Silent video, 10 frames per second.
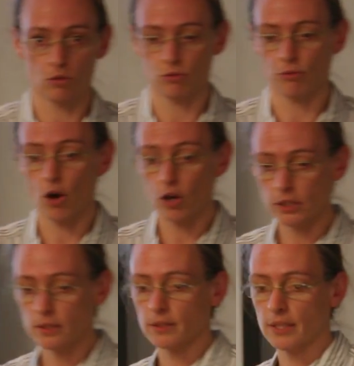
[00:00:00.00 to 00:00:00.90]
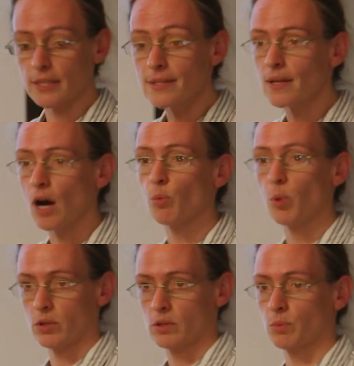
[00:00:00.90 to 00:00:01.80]
you've heard, it is now
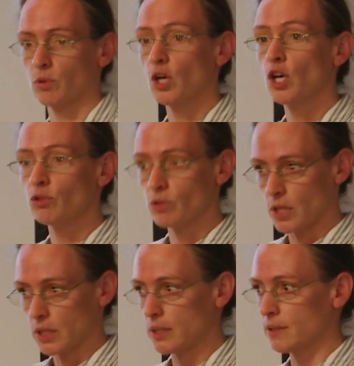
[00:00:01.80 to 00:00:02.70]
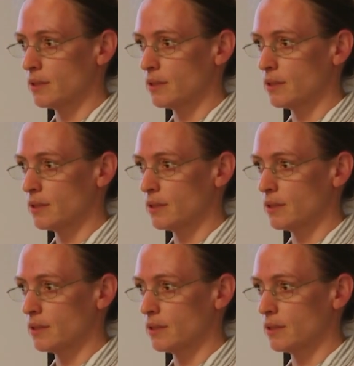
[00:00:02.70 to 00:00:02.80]
possible to study